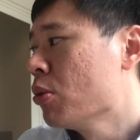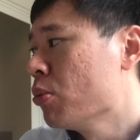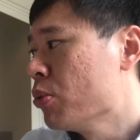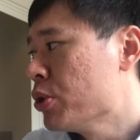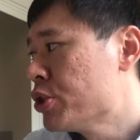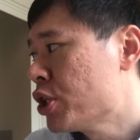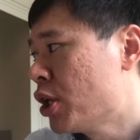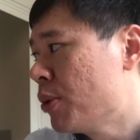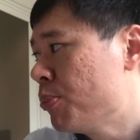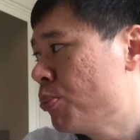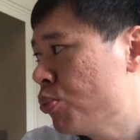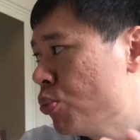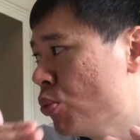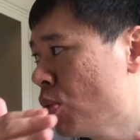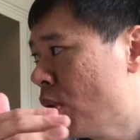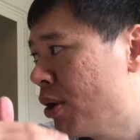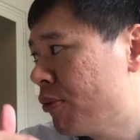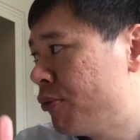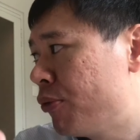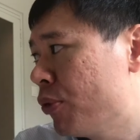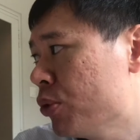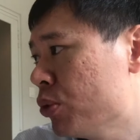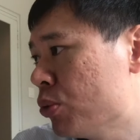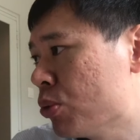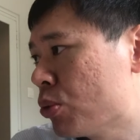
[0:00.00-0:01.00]
which I'll pull
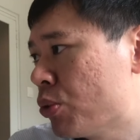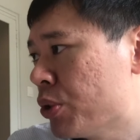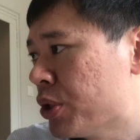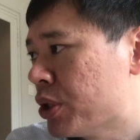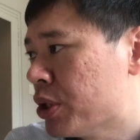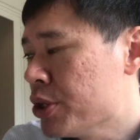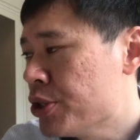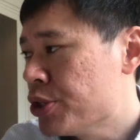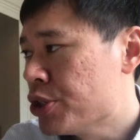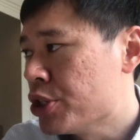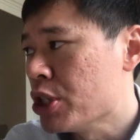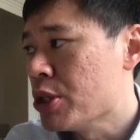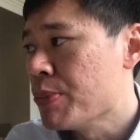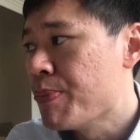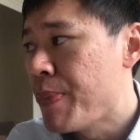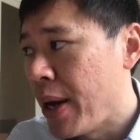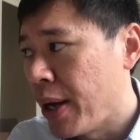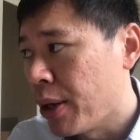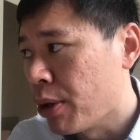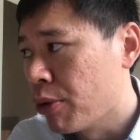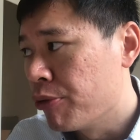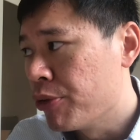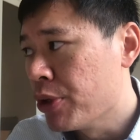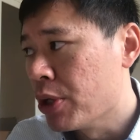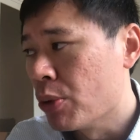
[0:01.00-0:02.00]
out for you to quickly see
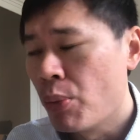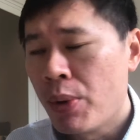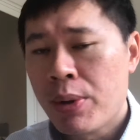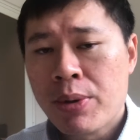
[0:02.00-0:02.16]
back over here.